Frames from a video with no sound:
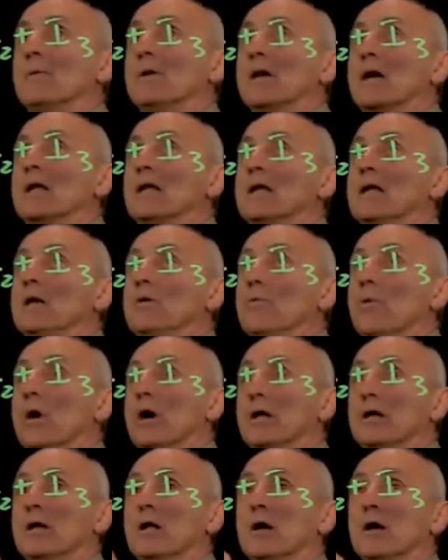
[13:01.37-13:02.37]
and we get
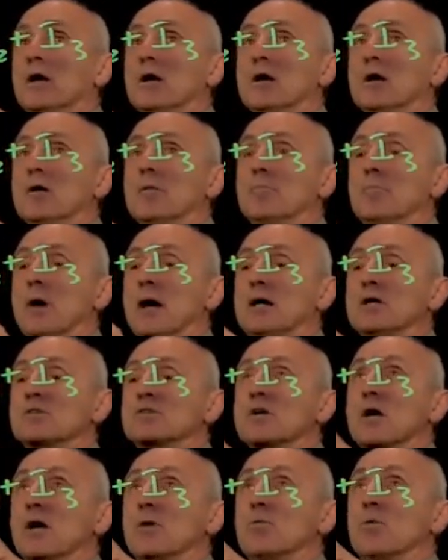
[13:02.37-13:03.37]
E1
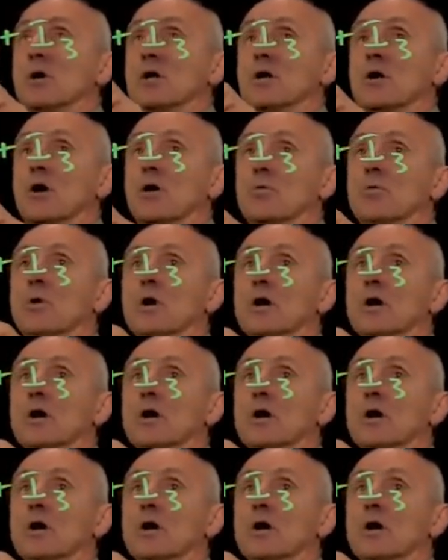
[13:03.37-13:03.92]
minus I1